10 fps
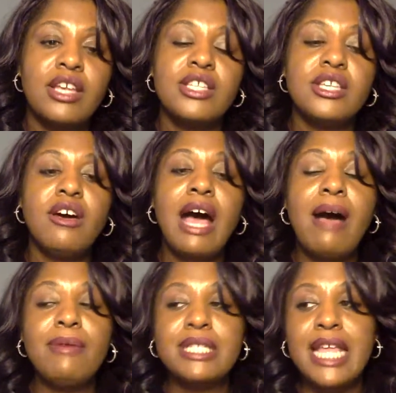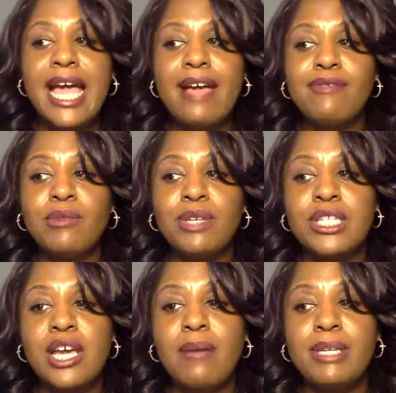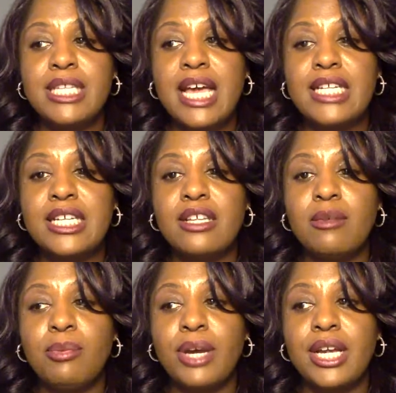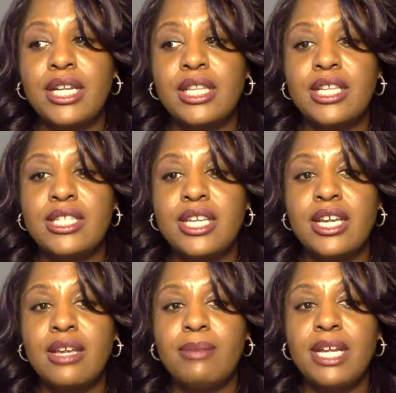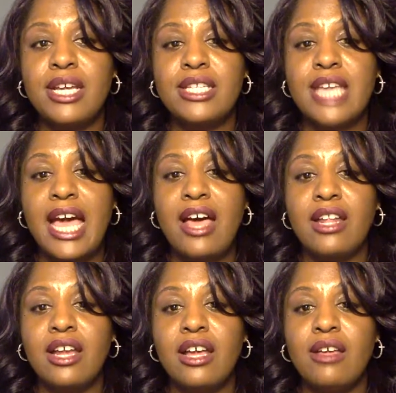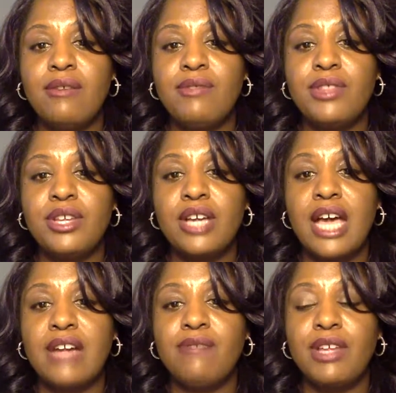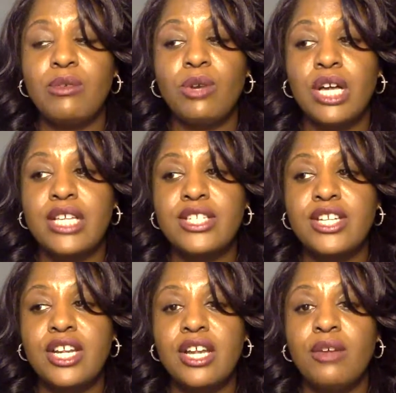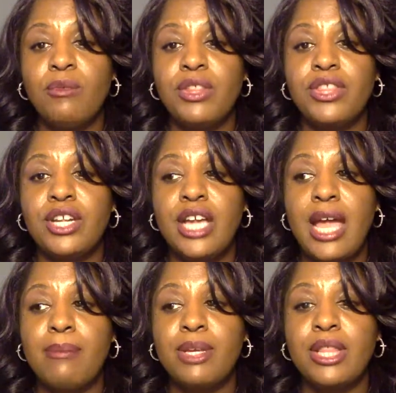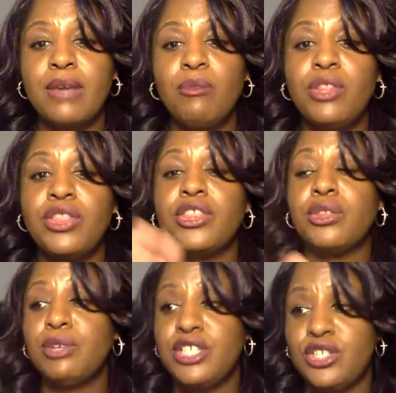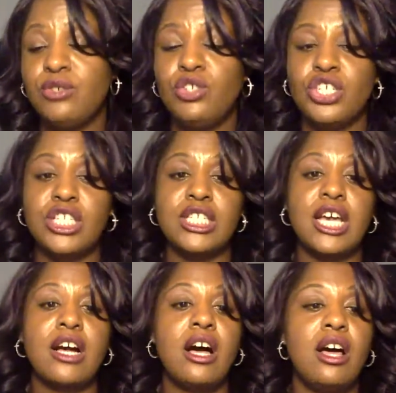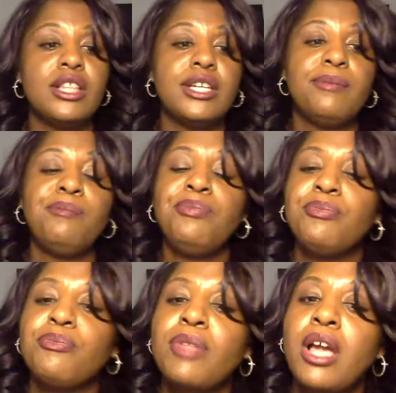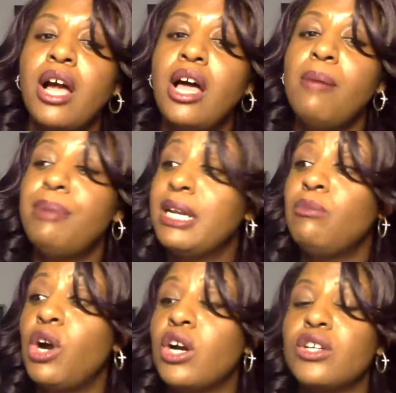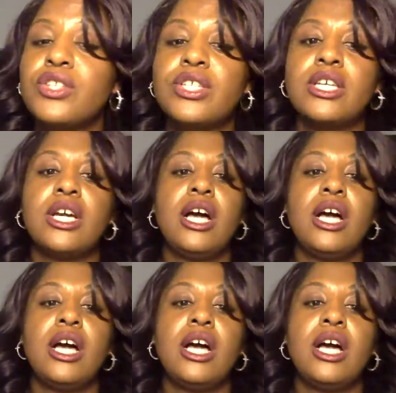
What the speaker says: So I was laughing with Tommy's idea of breaking Alicia Jimenez out of federal custody with the Three Stooges, as I call them. But it worked.